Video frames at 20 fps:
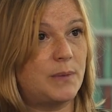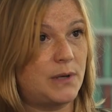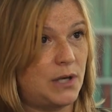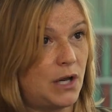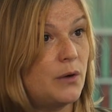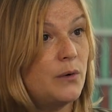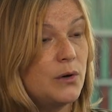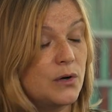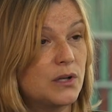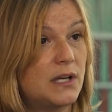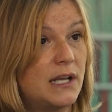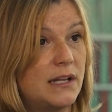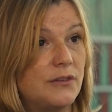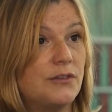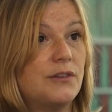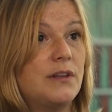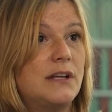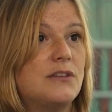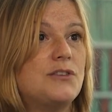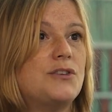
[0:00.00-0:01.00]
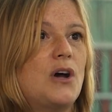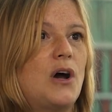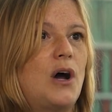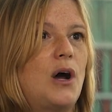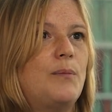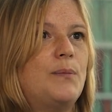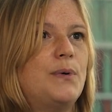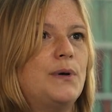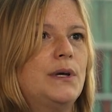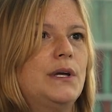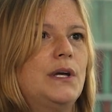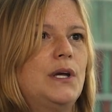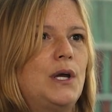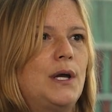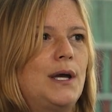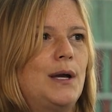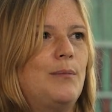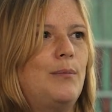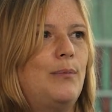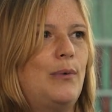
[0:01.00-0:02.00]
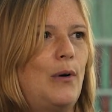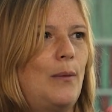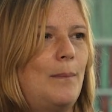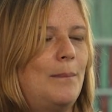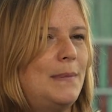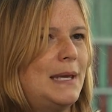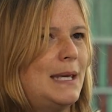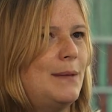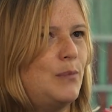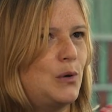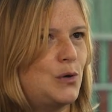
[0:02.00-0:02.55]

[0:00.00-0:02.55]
I know I could handle that job, but me